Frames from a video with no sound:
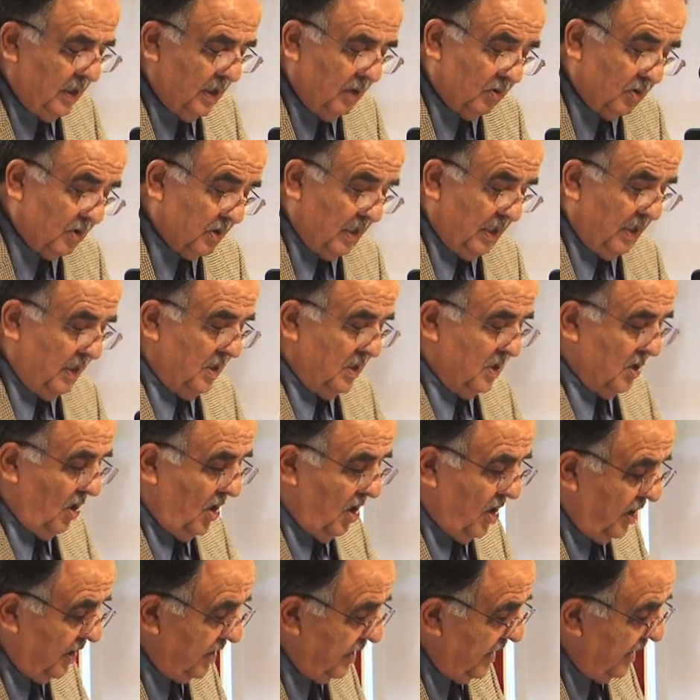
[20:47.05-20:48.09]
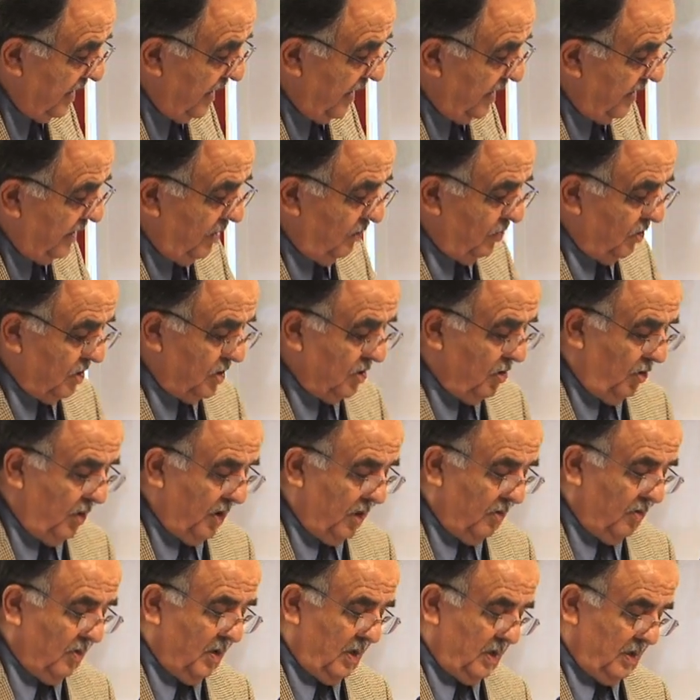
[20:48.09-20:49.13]
It was getting dark, and he was
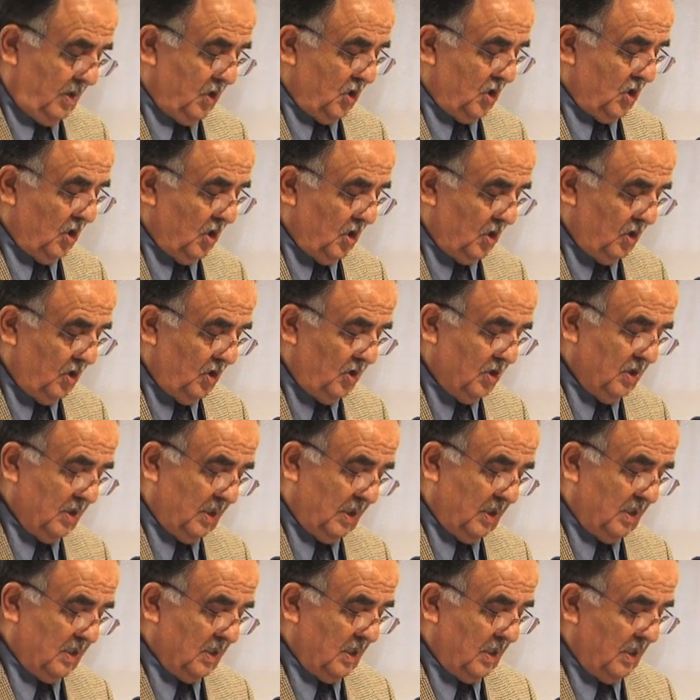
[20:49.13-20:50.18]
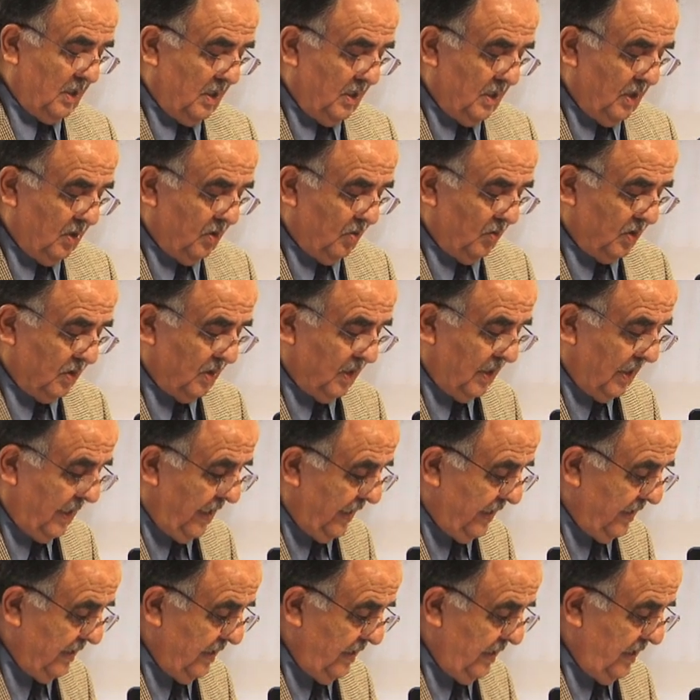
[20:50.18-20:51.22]
going around in circles. Then suddenly there was a
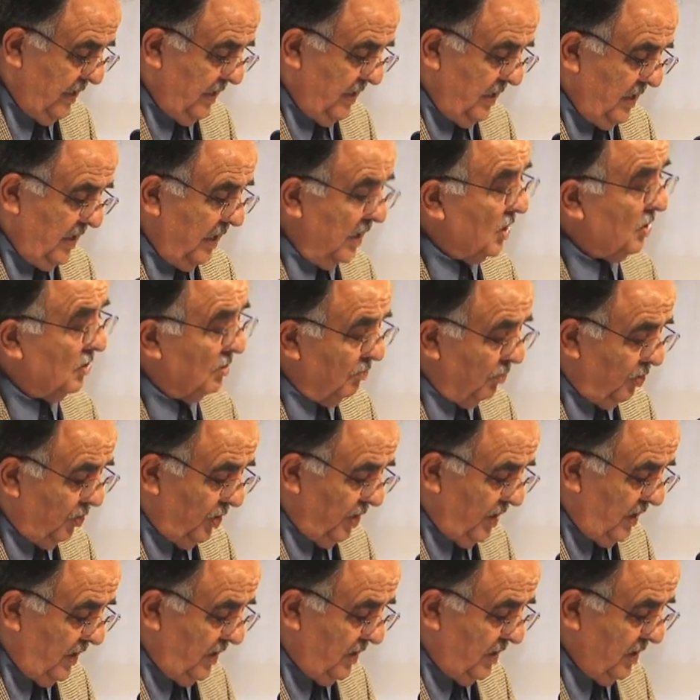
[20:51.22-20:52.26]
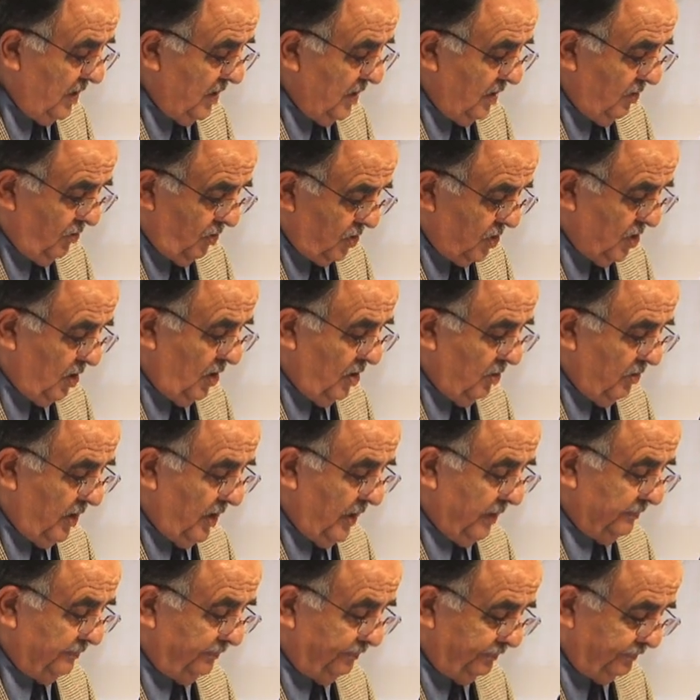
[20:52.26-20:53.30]
light. He could breathe. It was all
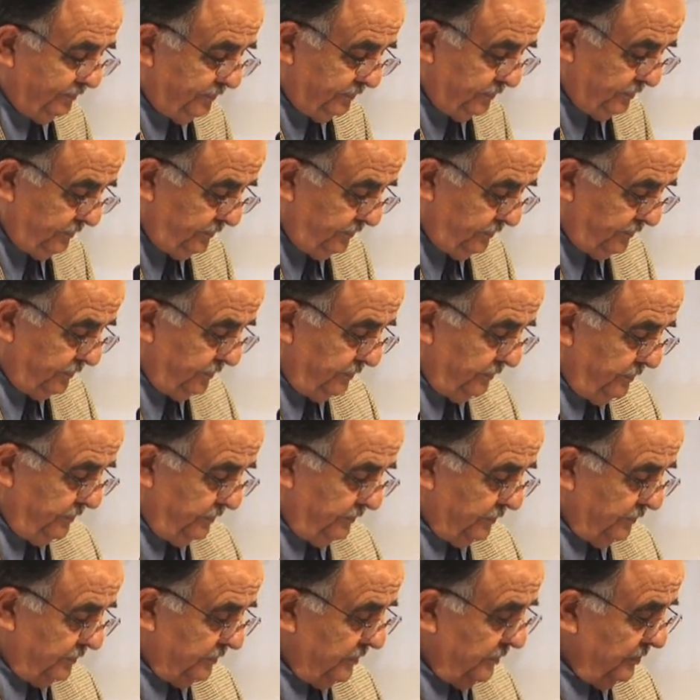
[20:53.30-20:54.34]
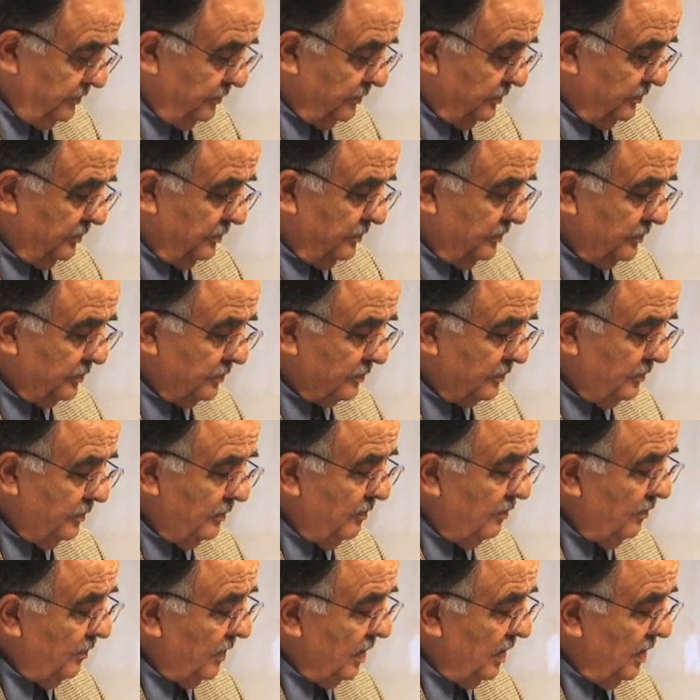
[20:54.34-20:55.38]
right.
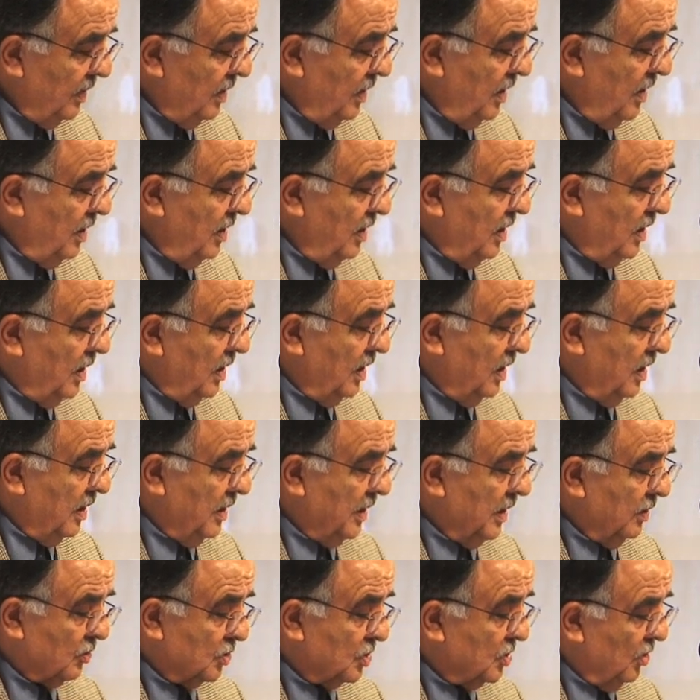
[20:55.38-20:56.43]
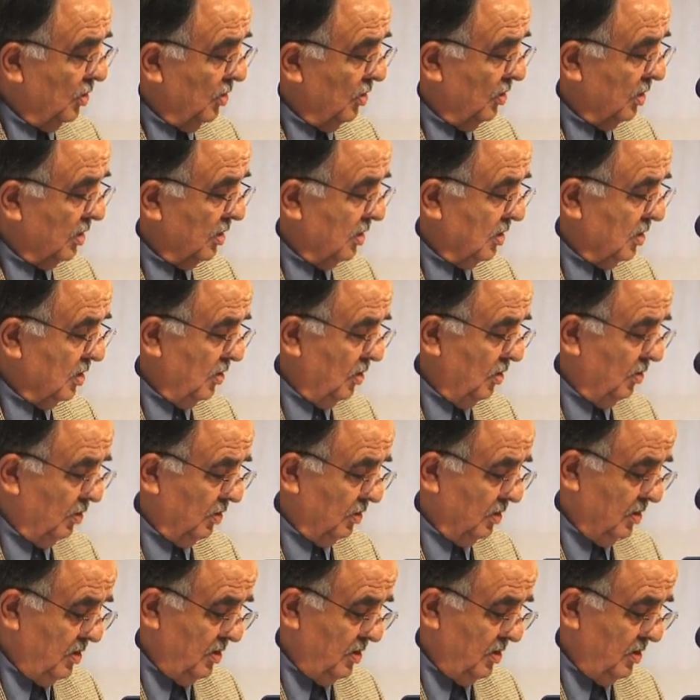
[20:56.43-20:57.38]
Uh, it was no longer cold.